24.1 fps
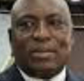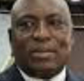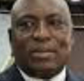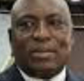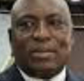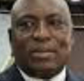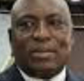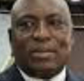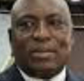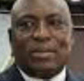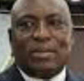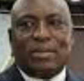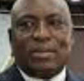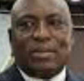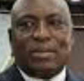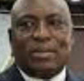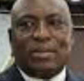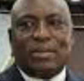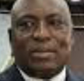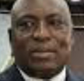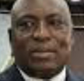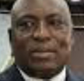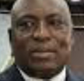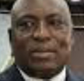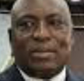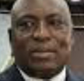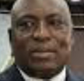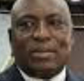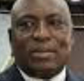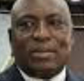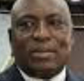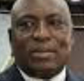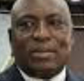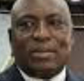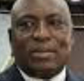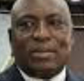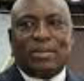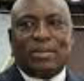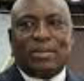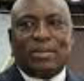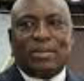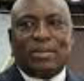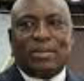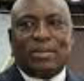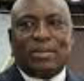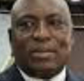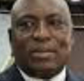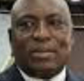
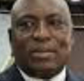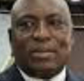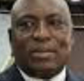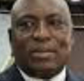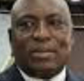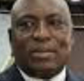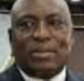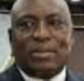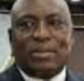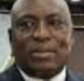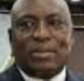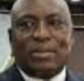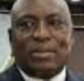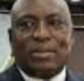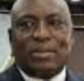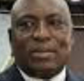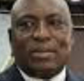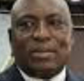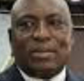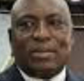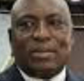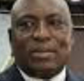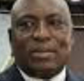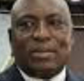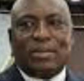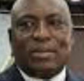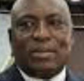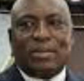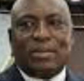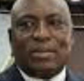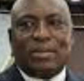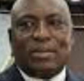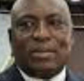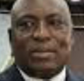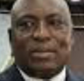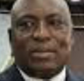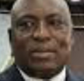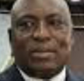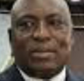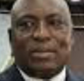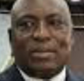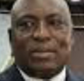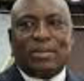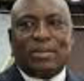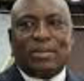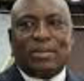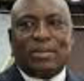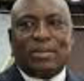
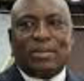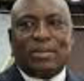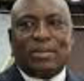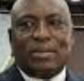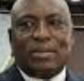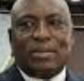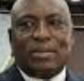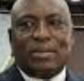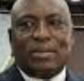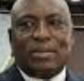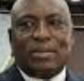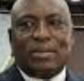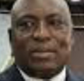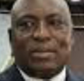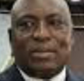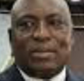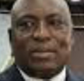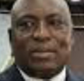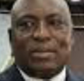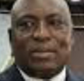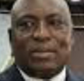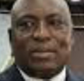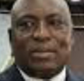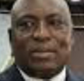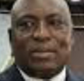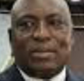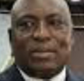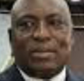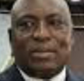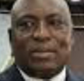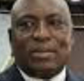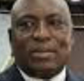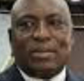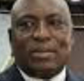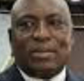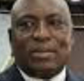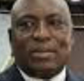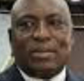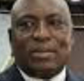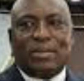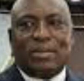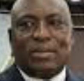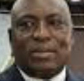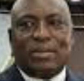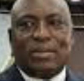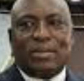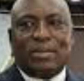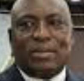
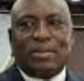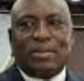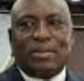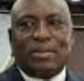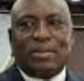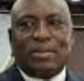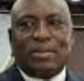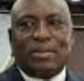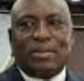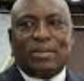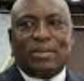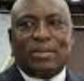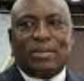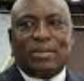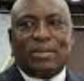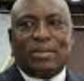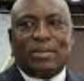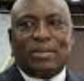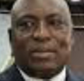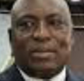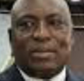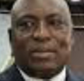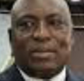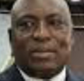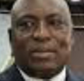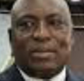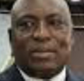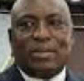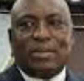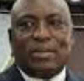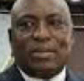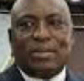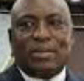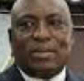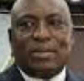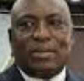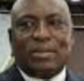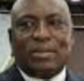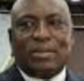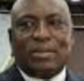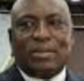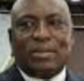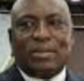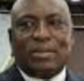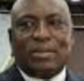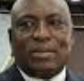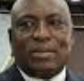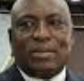
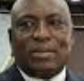(no lip movement)